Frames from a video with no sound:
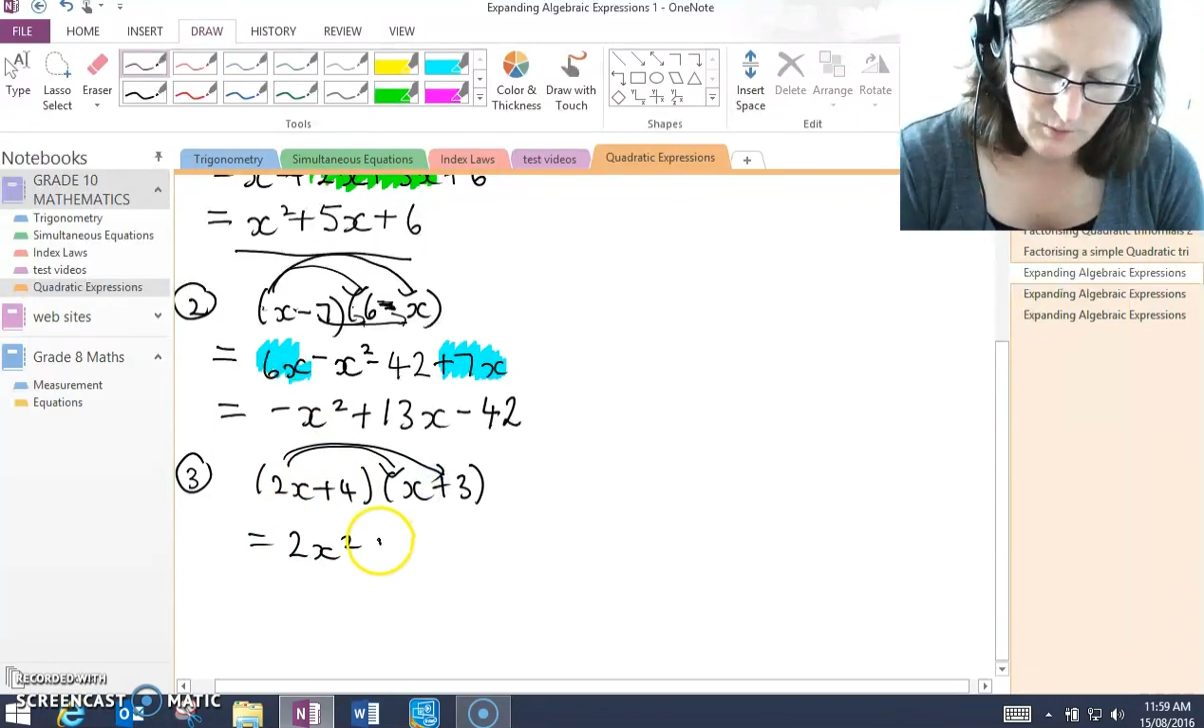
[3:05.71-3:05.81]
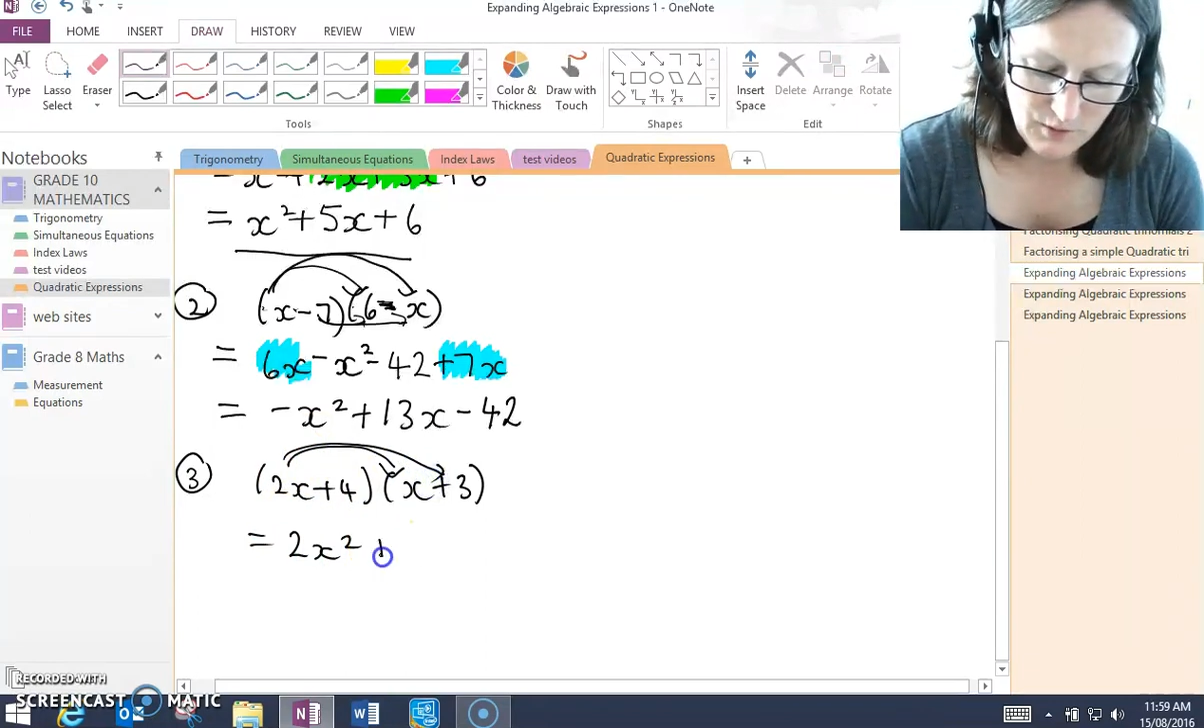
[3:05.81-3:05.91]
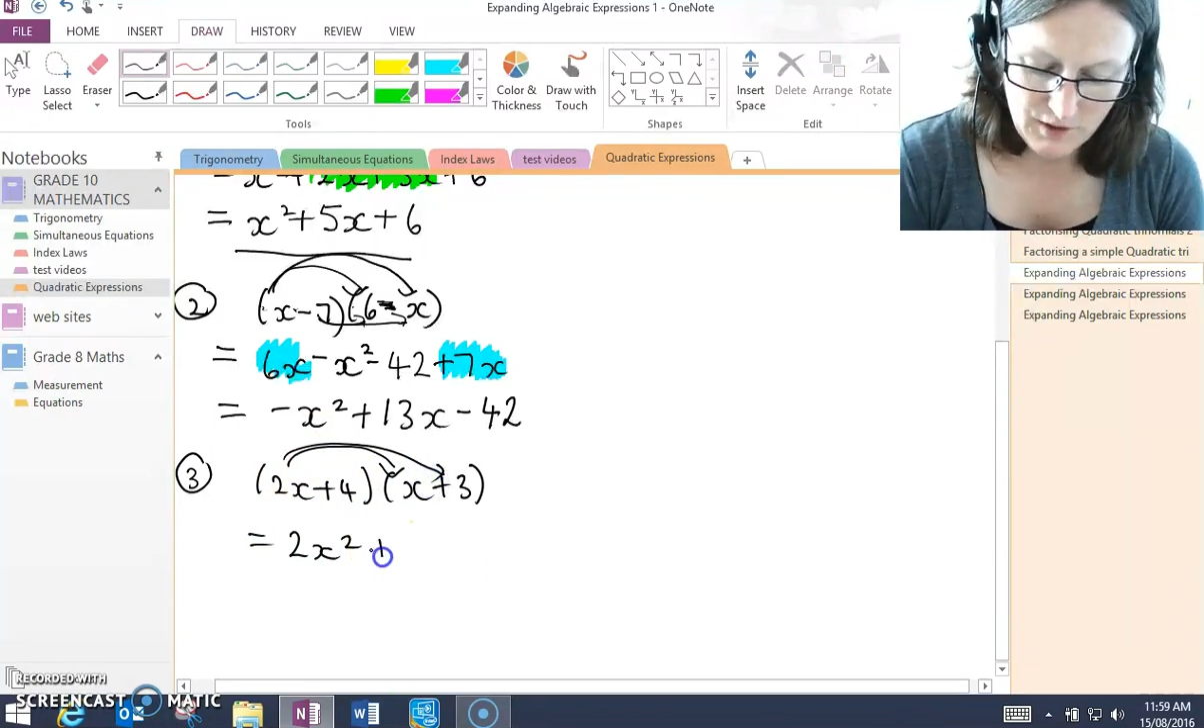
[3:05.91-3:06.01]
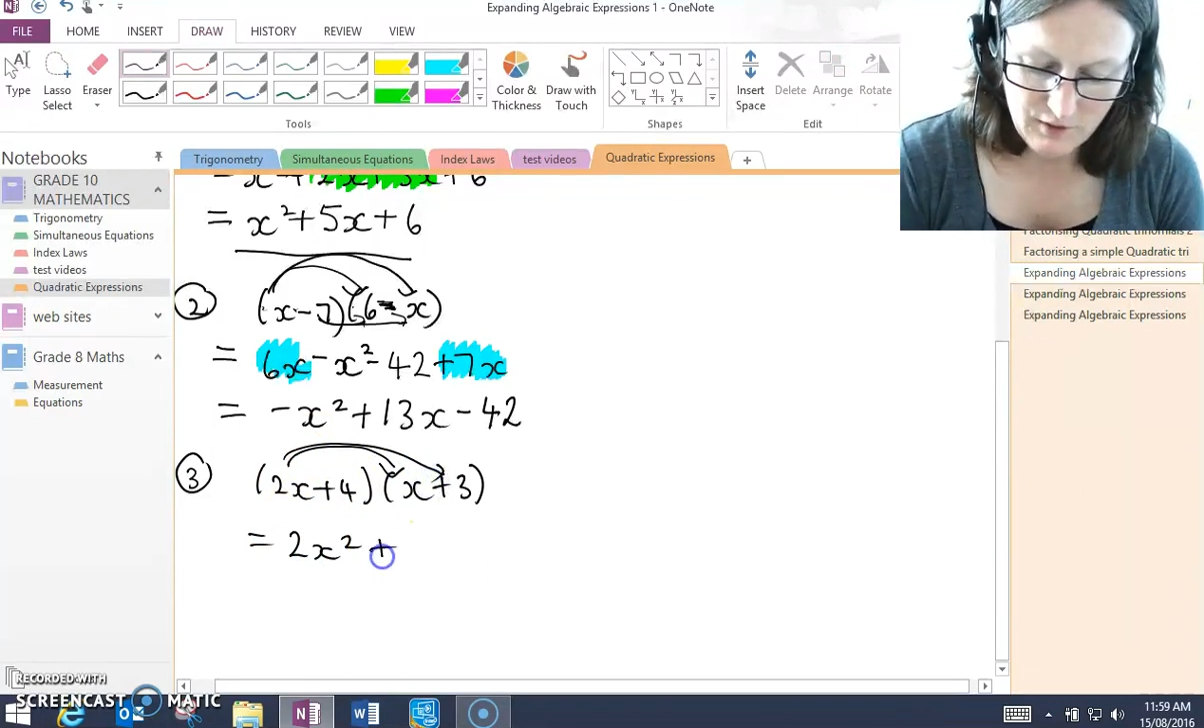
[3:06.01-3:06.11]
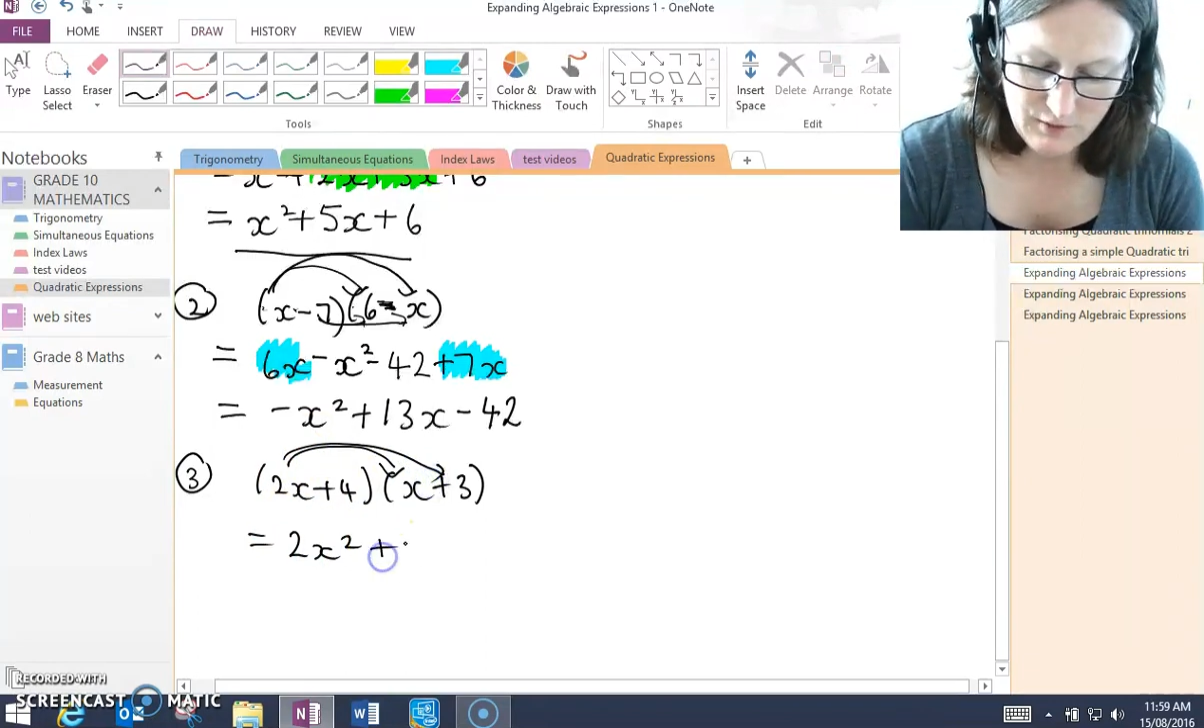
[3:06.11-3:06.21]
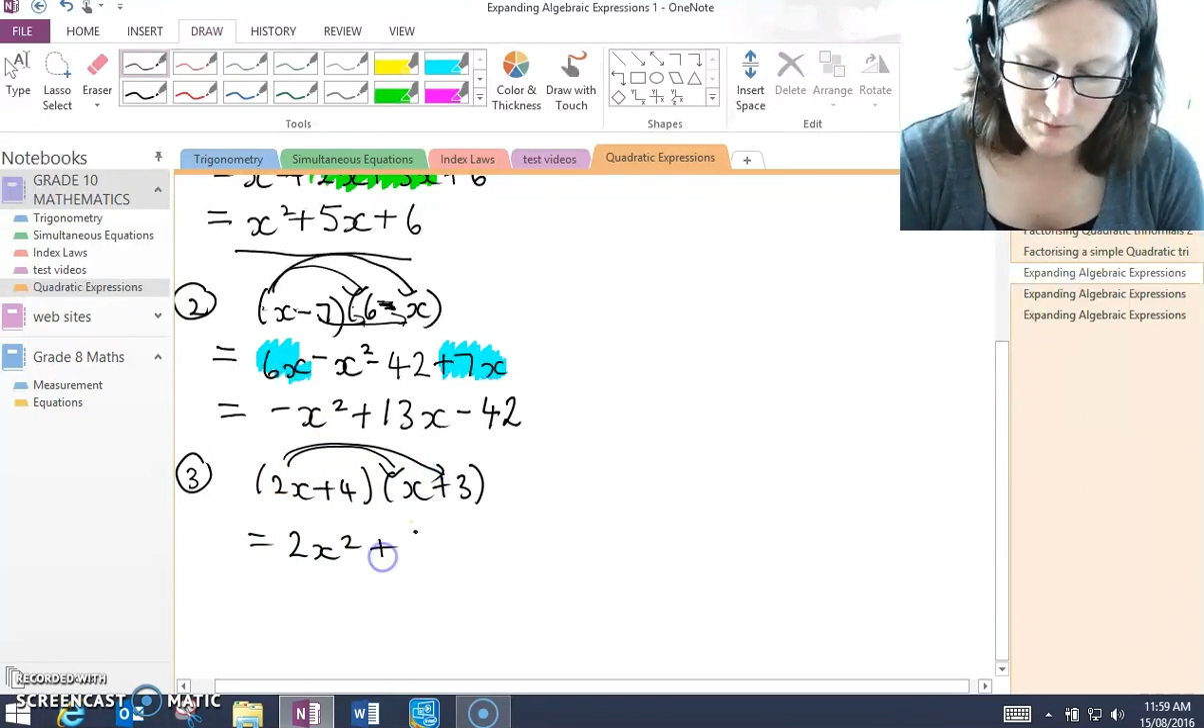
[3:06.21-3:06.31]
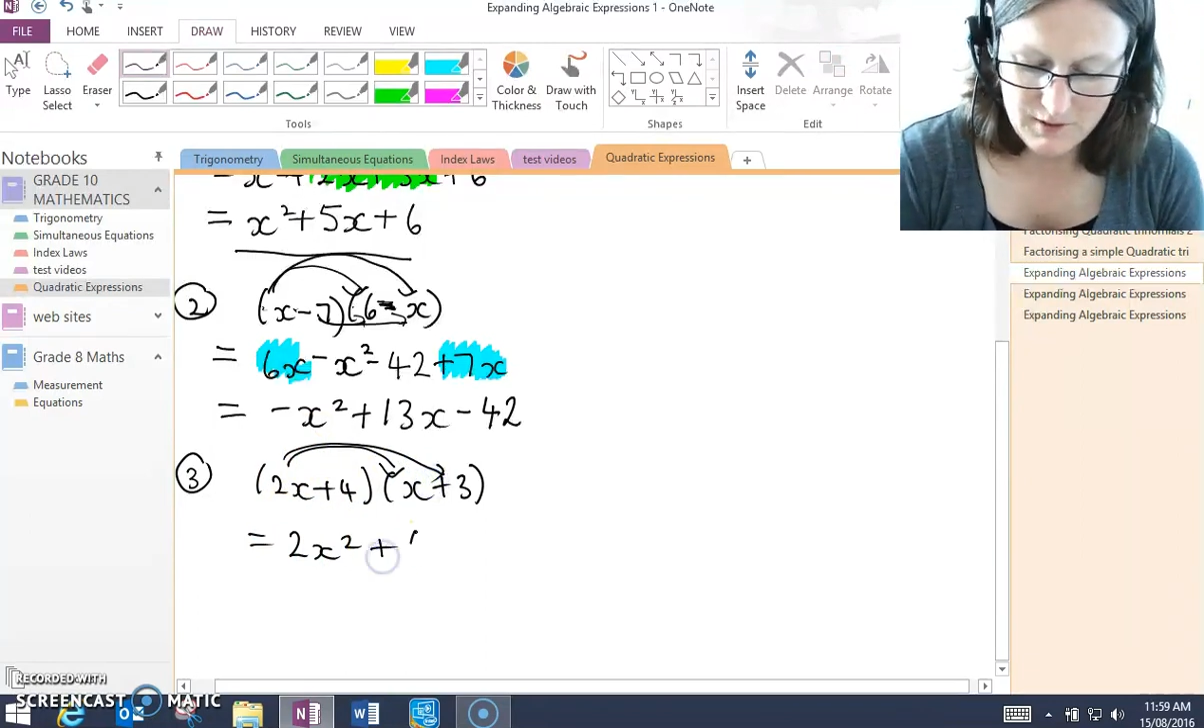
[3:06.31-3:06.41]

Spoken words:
which gives me